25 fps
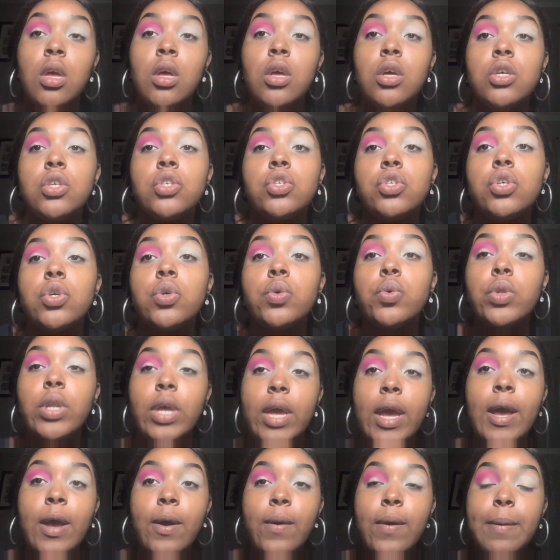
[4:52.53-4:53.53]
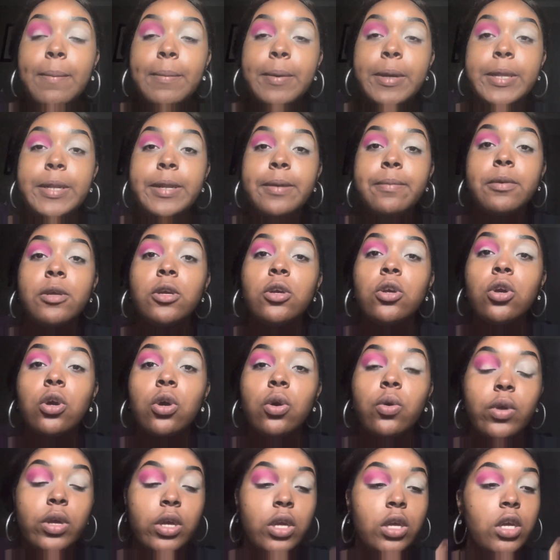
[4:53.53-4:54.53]
So now I'm gonna be
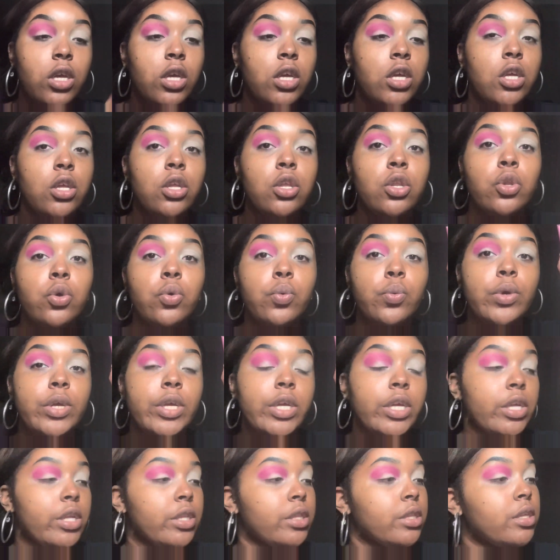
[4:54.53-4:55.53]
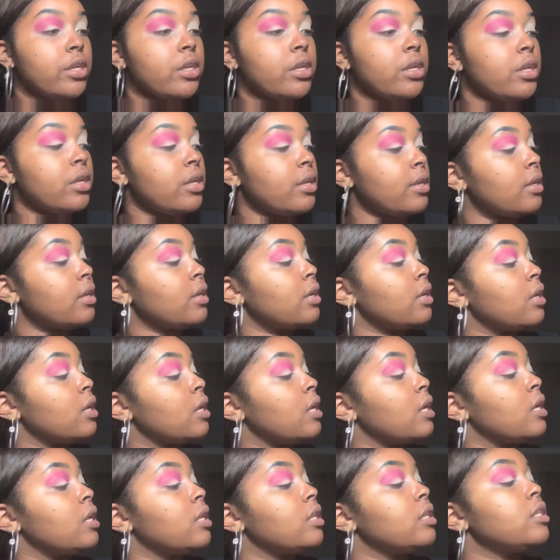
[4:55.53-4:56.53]
going in
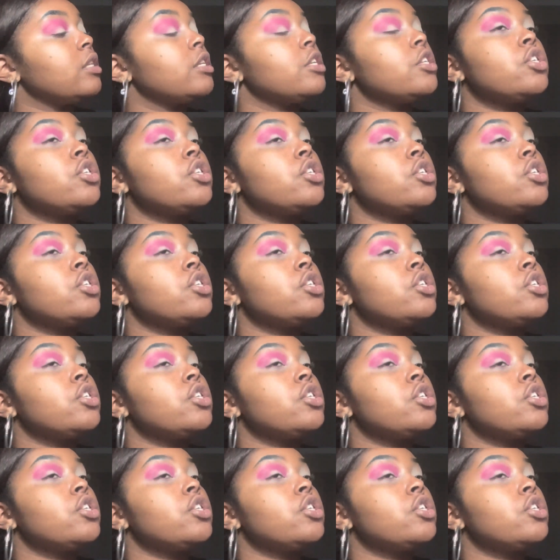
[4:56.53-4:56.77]
with this